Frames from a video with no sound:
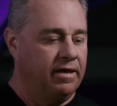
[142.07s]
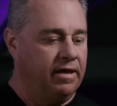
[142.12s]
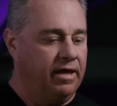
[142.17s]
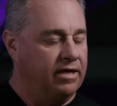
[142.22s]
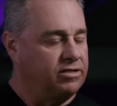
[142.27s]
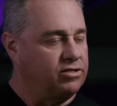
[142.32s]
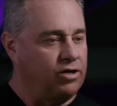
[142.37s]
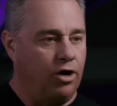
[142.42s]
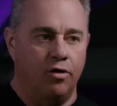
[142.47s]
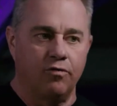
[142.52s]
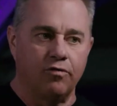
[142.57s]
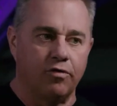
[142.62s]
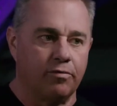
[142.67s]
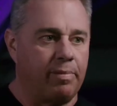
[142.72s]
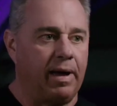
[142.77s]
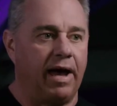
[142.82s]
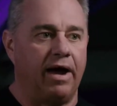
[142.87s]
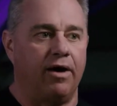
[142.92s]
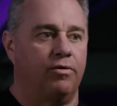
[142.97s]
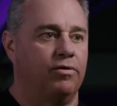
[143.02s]
It's
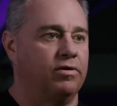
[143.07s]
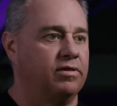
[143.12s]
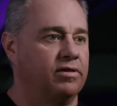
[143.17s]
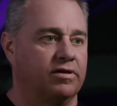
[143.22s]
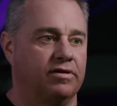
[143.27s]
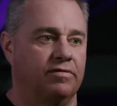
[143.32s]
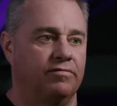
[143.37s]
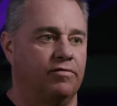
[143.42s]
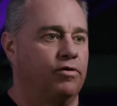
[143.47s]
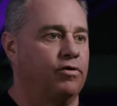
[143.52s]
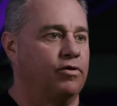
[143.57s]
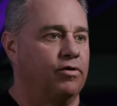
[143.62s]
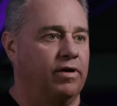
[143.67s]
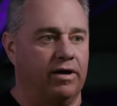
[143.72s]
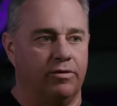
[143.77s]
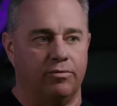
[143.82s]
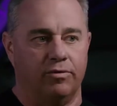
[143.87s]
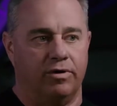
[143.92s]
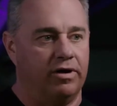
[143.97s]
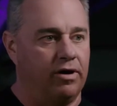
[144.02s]
overpowering the converter,
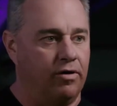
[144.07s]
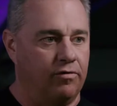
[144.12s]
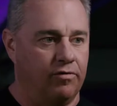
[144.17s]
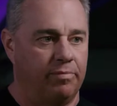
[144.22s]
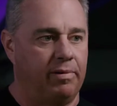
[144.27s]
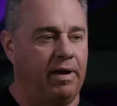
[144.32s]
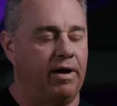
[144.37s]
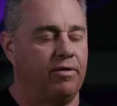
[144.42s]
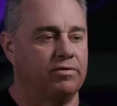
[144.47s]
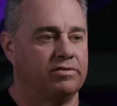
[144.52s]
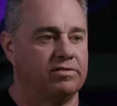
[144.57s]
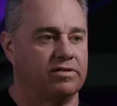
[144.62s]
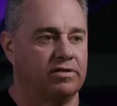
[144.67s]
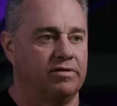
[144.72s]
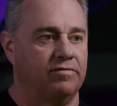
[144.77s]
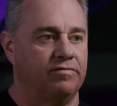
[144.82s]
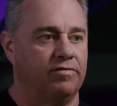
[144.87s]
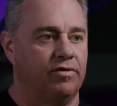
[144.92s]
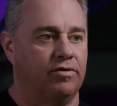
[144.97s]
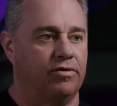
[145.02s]
and when it overpowers the
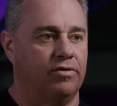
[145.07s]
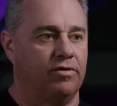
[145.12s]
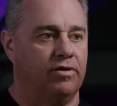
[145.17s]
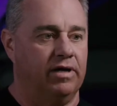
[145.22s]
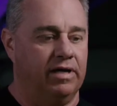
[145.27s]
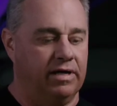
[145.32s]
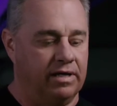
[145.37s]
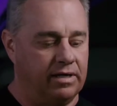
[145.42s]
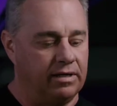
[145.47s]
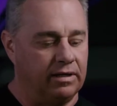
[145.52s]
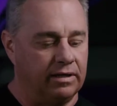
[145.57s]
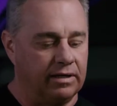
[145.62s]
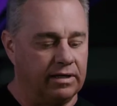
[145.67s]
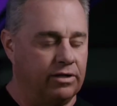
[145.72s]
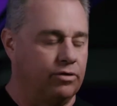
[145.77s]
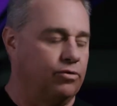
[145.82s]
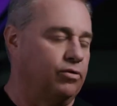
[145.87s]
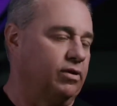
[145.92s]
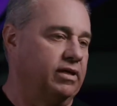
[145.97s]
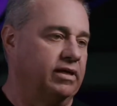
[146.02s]
converter, it
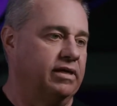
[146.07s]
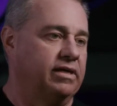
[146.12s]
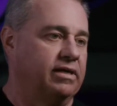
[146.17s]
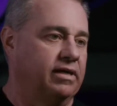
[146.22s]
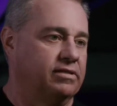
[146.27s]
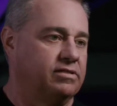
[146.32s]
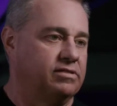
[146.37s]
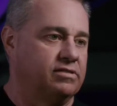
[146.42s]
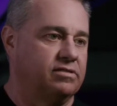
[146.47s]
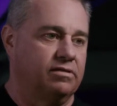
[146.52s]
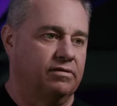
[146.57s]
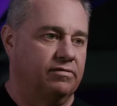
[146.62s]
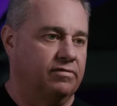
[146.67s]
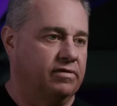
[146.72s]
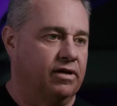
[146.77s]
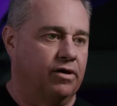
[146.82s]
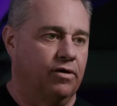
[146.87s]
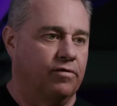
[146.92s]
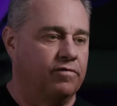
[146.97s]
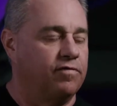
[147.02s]
literally gets,
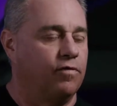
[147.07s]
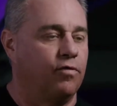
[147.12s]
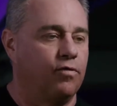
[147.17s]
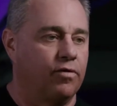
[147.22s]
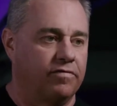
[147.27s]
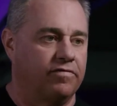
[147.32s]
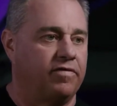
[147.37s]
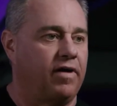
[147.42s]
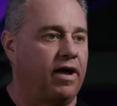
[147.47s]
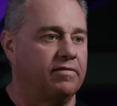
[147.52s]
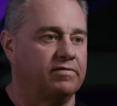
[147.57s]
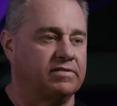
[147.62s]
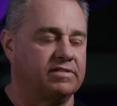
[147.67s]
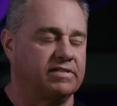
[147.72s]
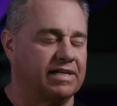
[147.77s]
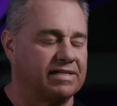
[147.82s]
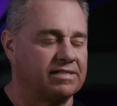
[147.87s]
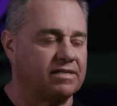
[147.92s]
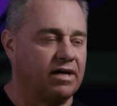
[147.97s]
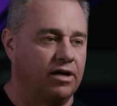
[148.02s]
you know, 400, 500,
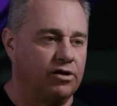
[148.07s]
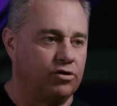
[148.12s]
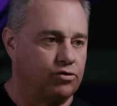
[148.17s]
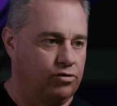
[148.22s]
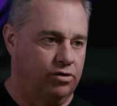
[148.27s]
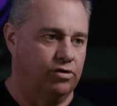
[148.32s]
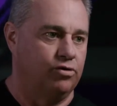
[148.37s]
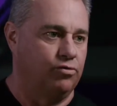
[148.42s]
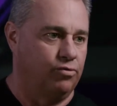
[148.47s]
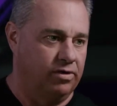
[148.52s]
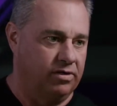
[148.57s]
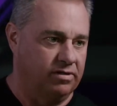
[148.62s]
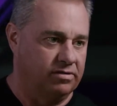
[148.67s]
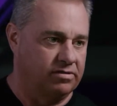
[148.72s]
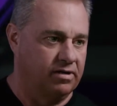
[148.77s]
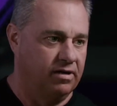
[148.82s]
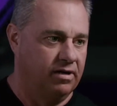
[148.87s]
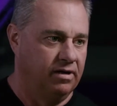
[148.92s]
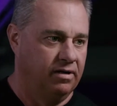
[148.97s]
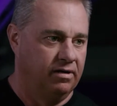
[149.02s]
600 degrees.